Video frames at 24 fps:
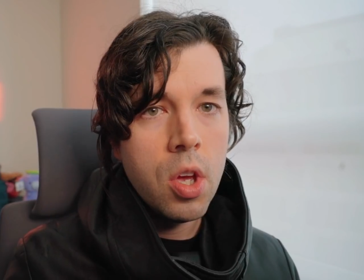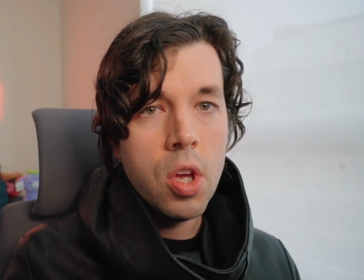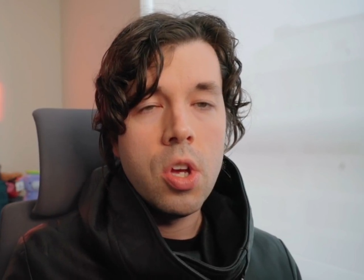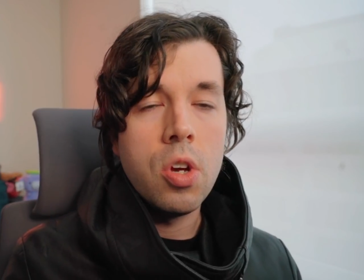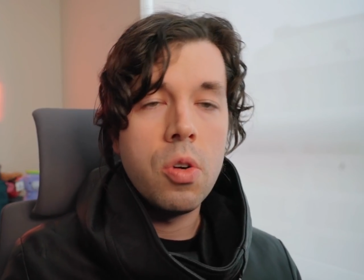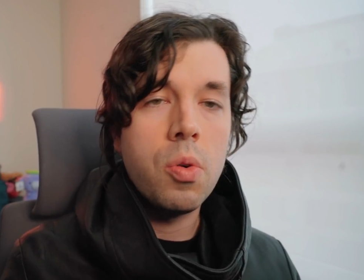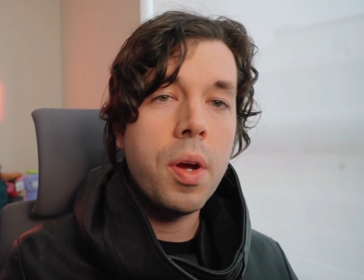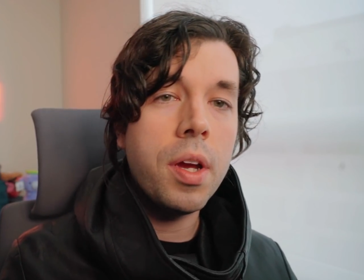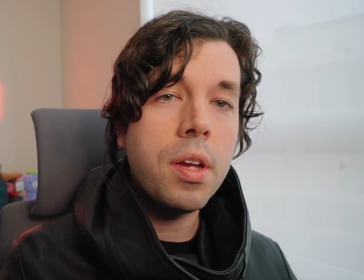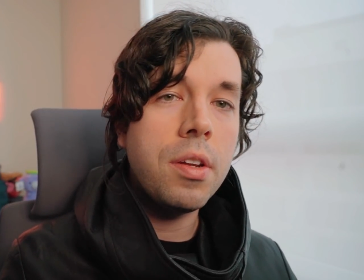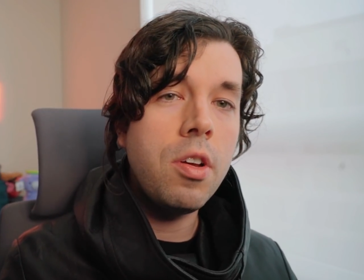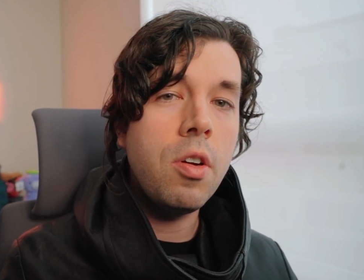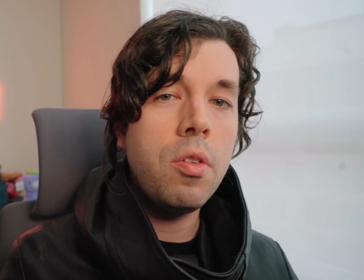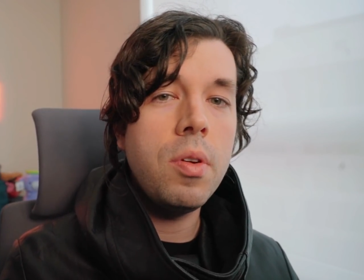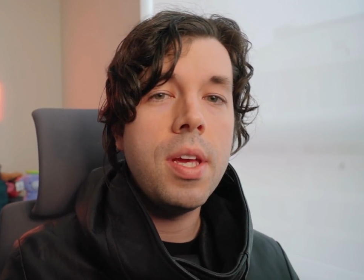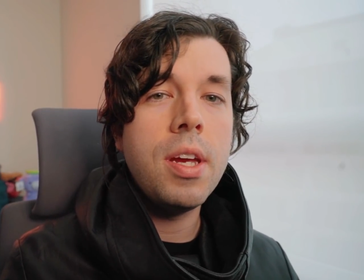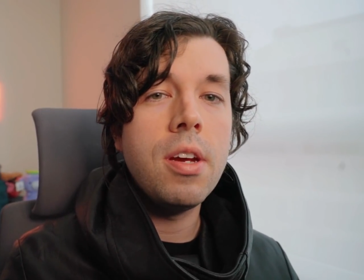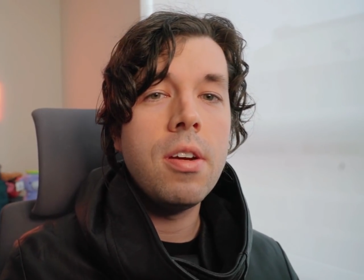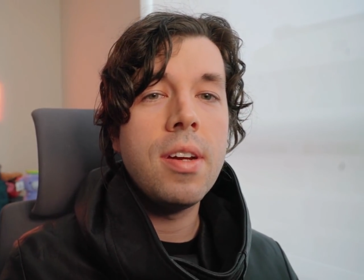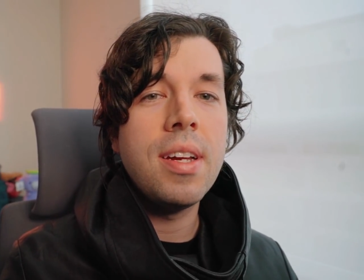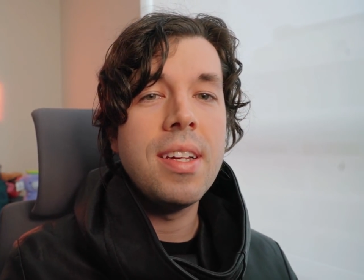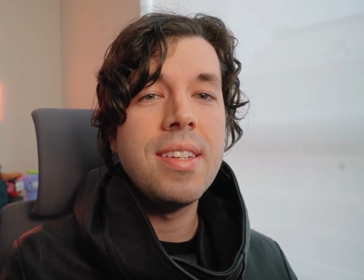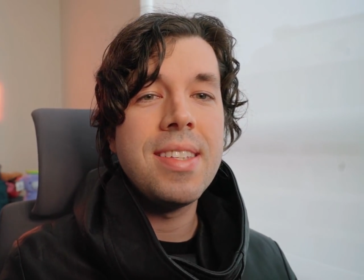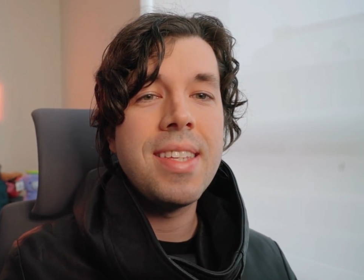Quick note
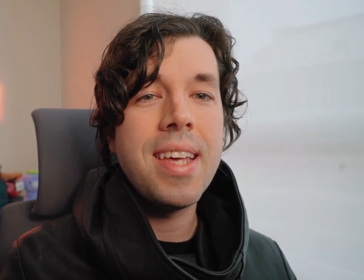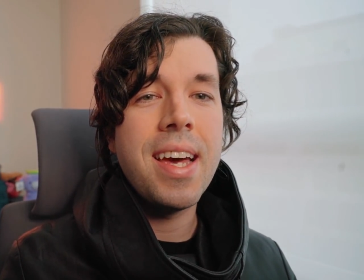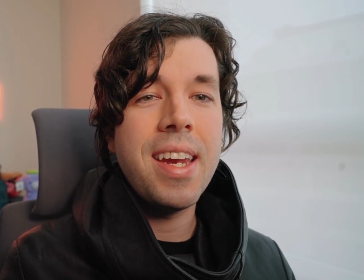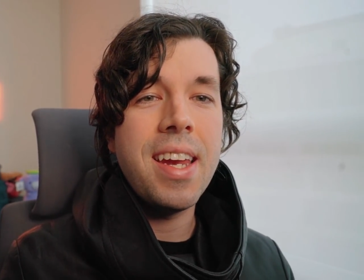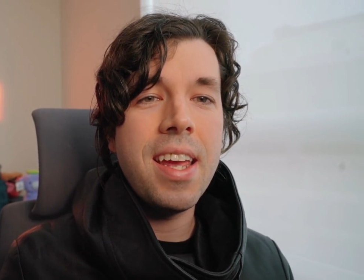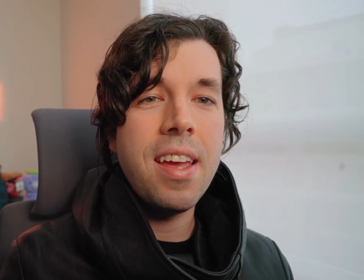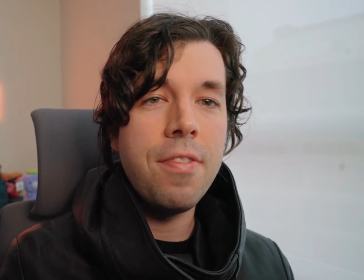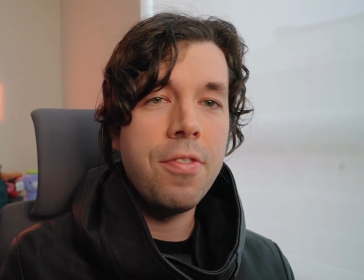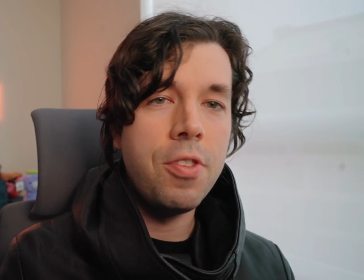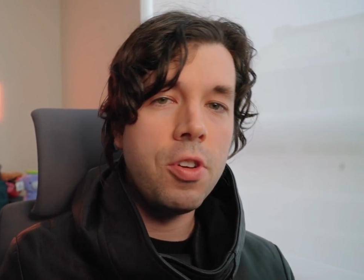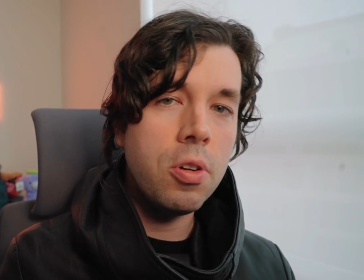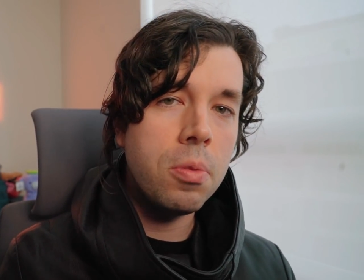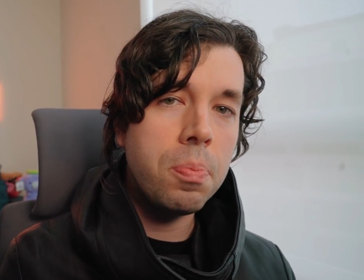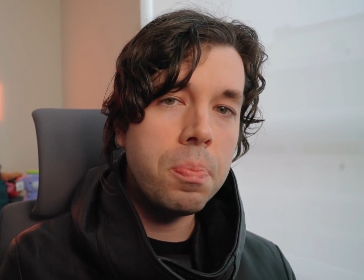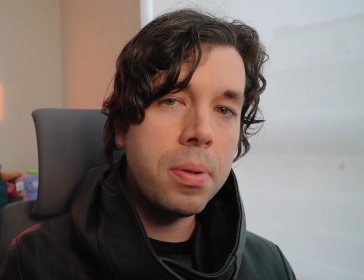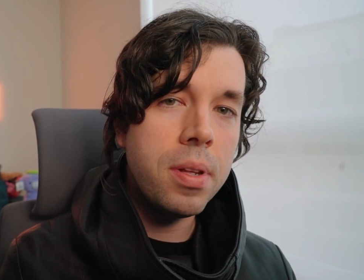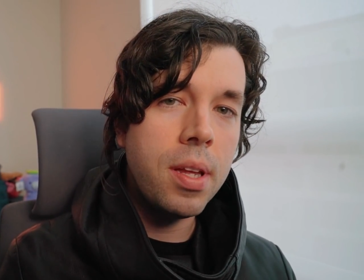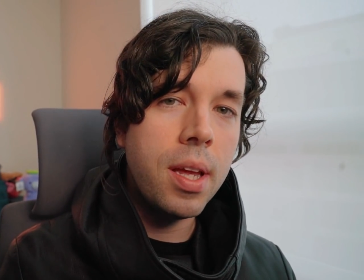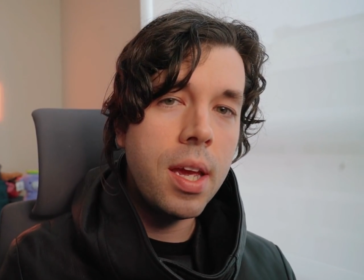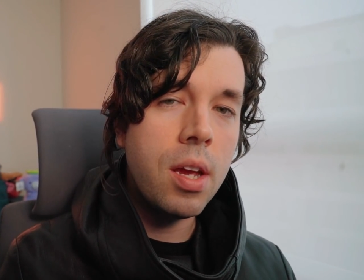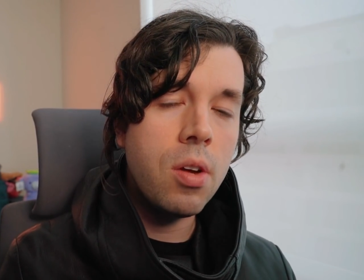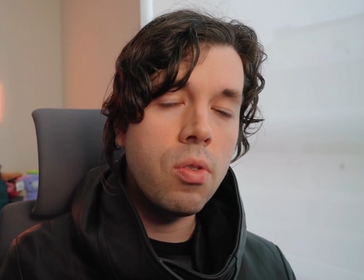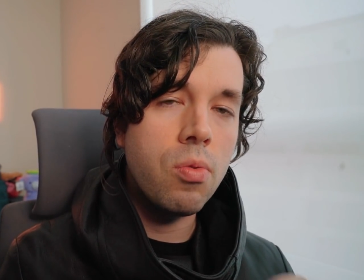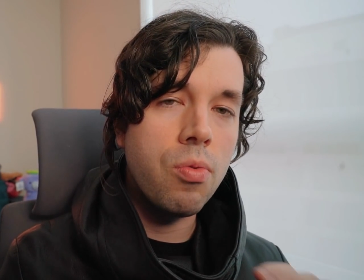here is that if you're
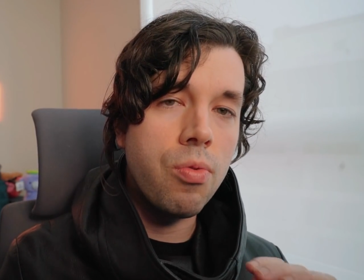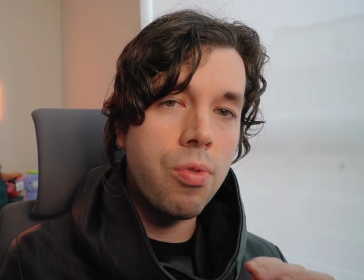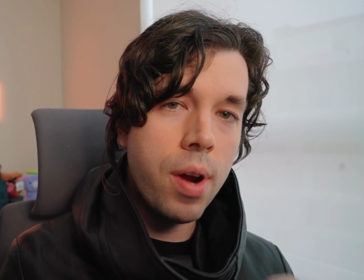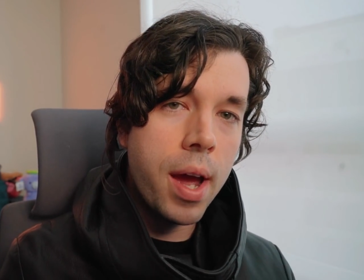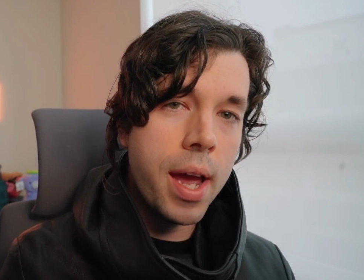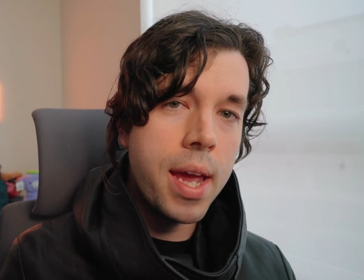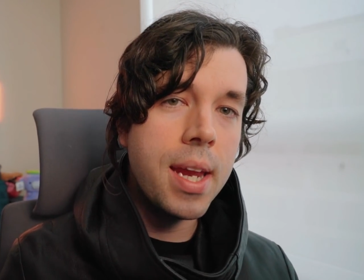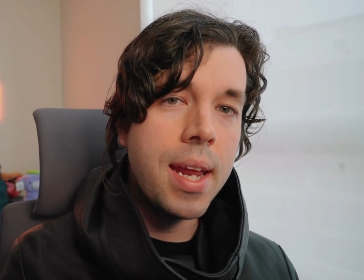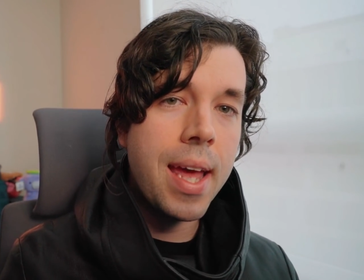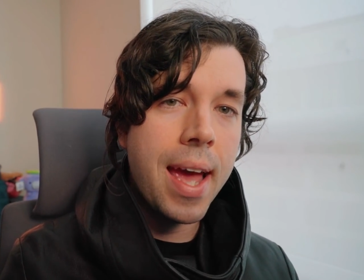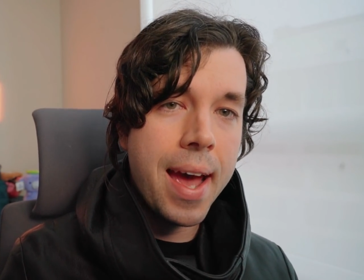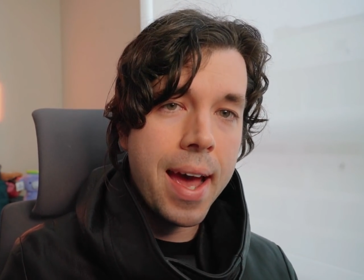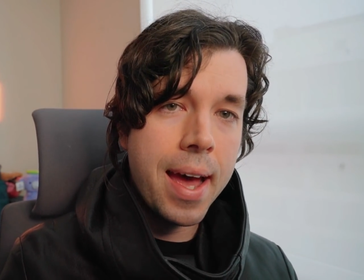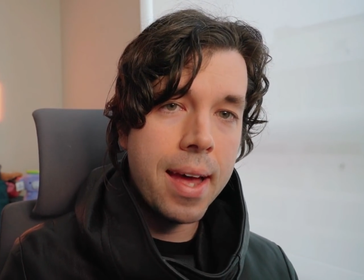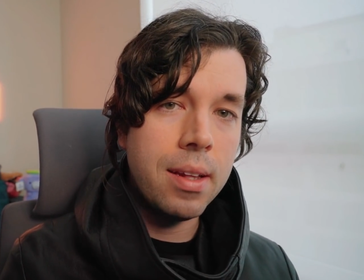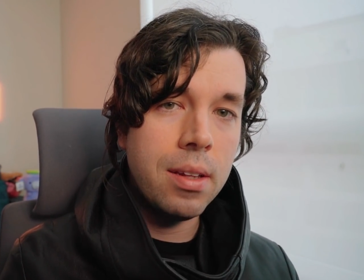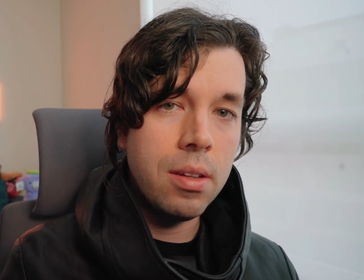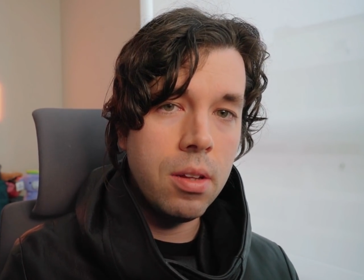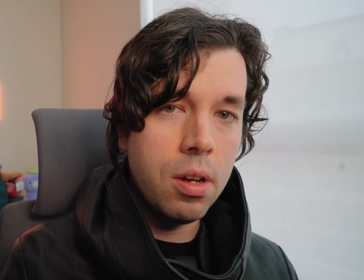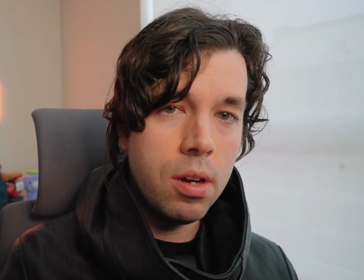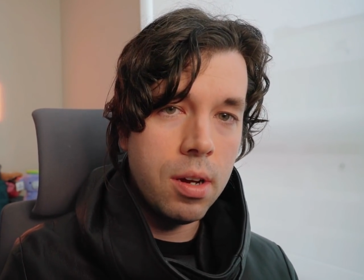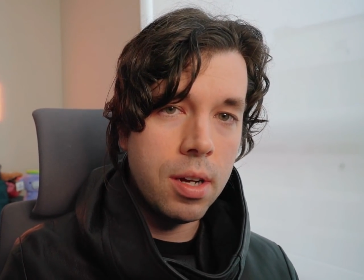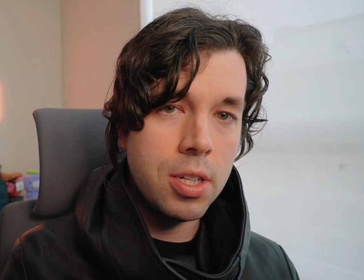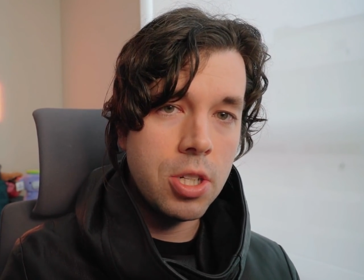playing right at
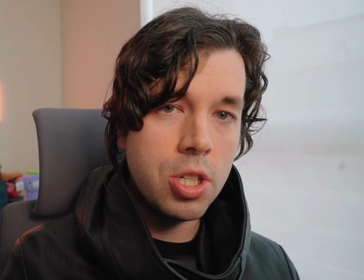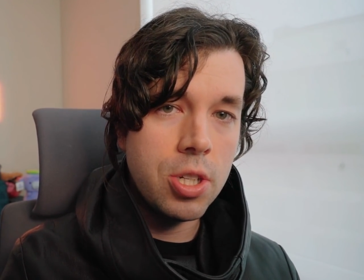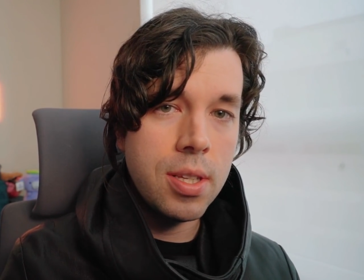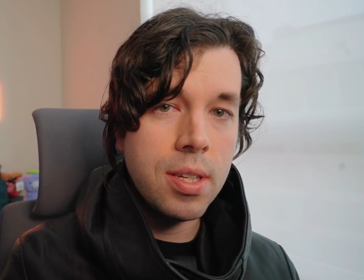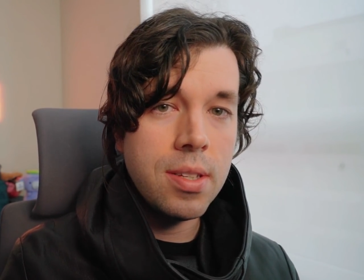launch,